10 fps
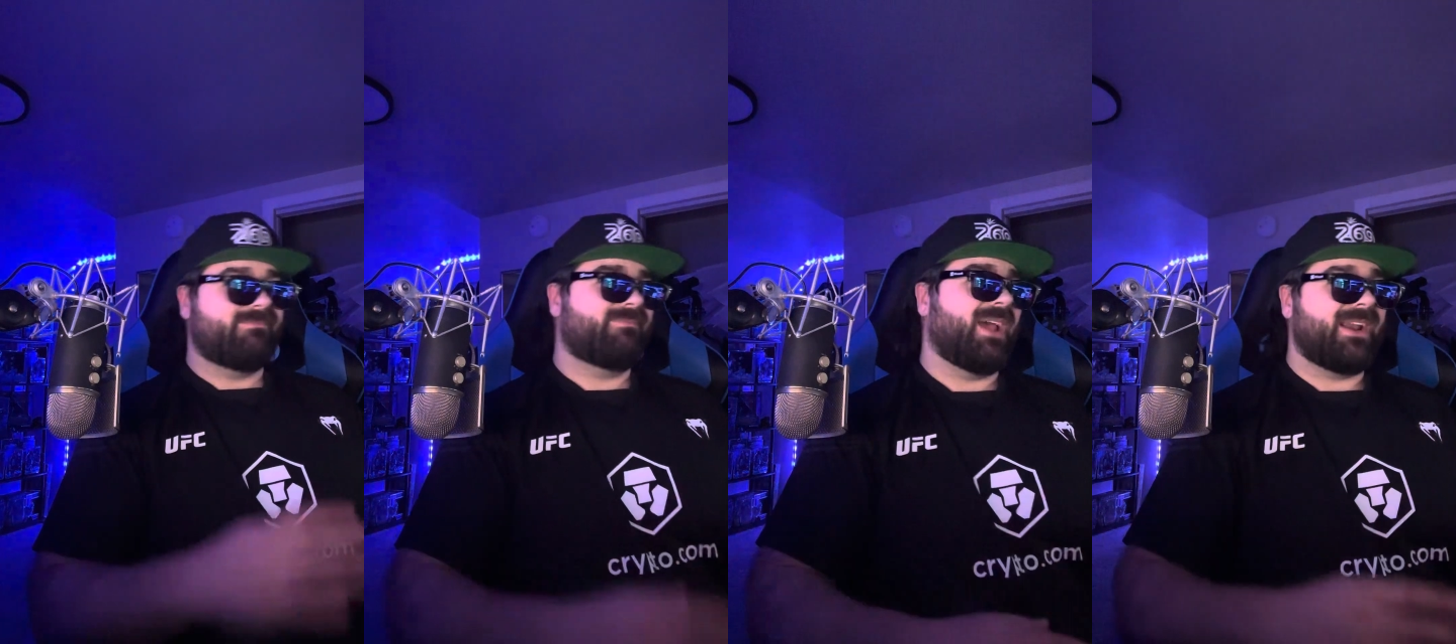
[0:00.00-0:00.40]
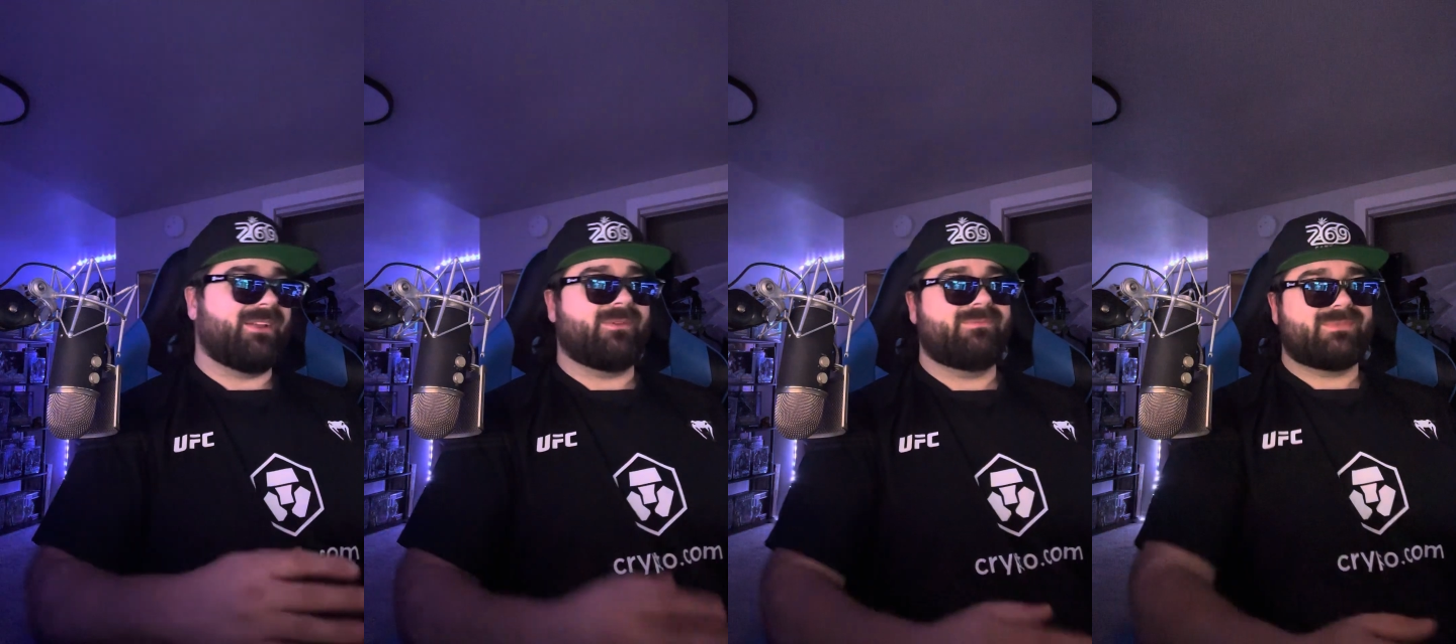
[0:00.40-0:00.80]
I don't
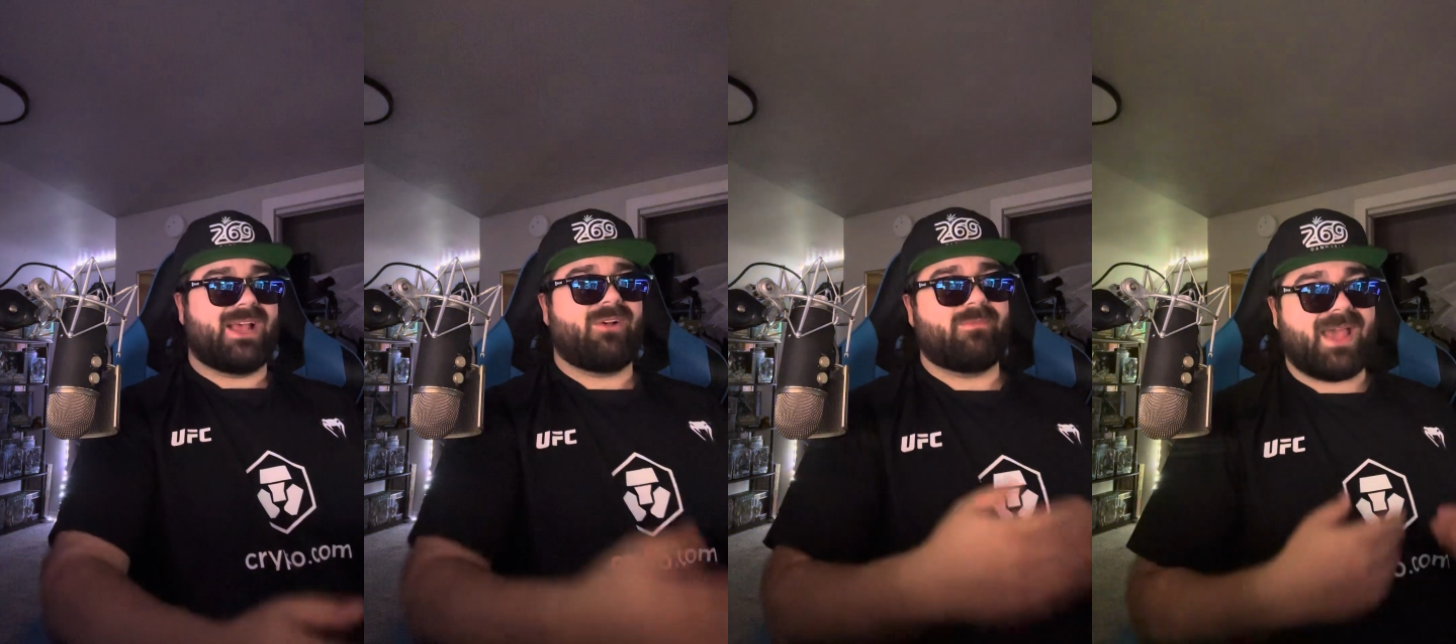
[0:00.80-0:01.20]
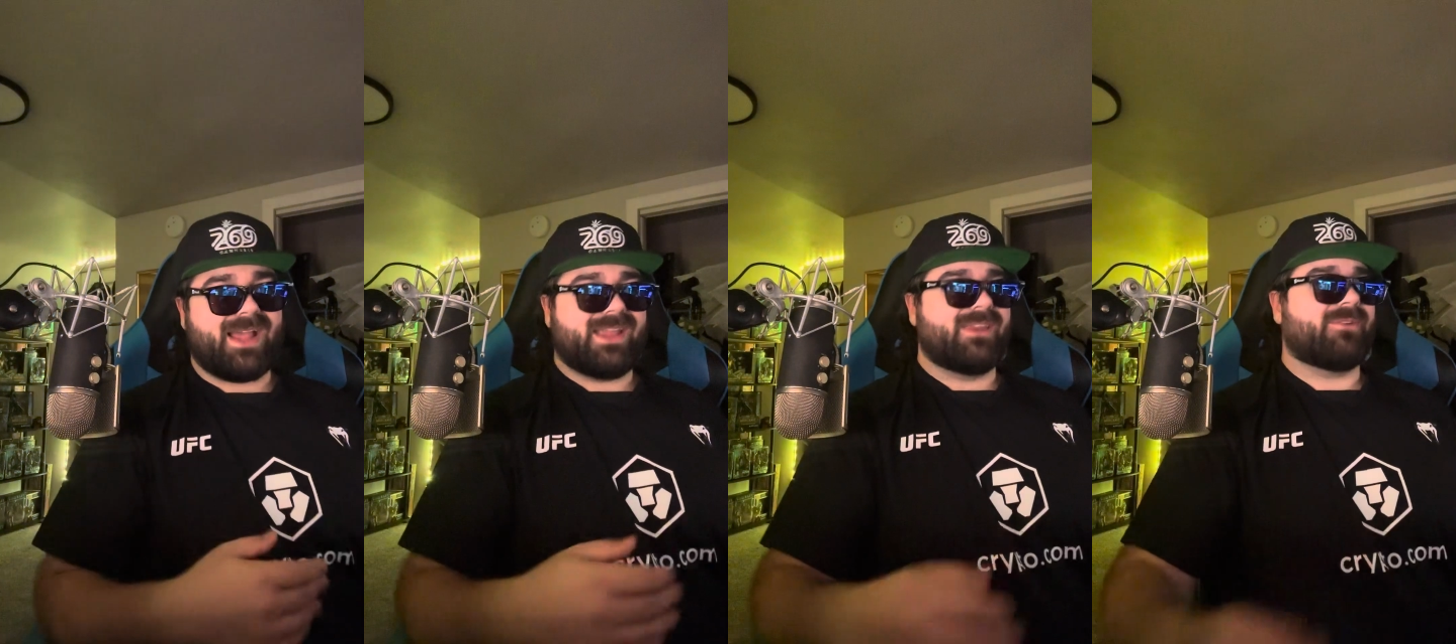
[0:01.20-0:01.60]
know, dial
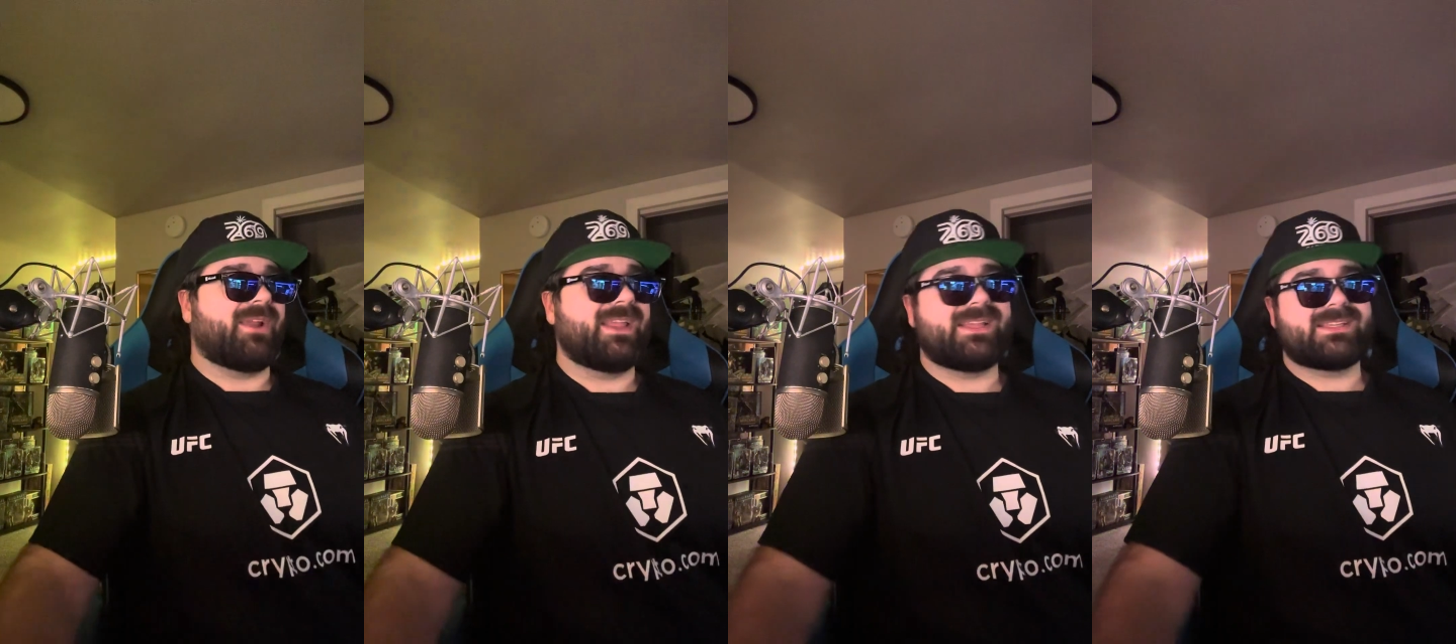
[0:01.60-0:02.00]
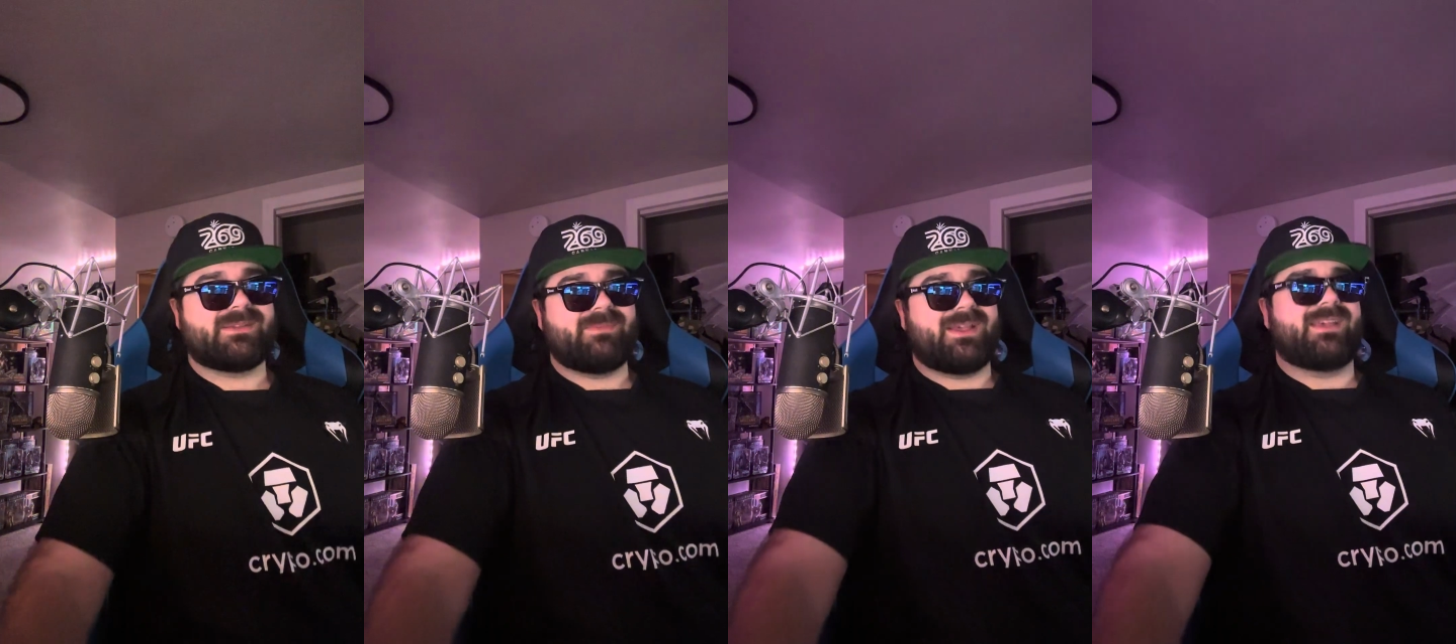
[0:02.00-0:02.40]
back in the rankings
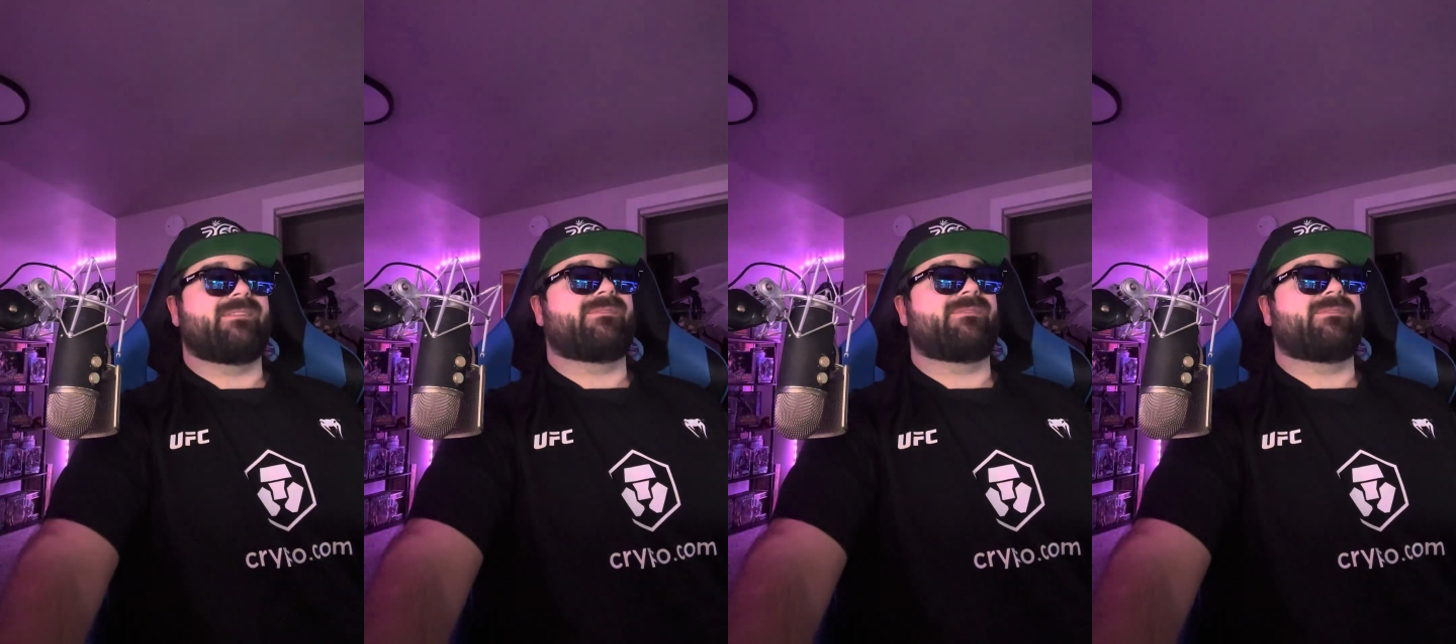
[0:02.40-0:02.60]
a bit,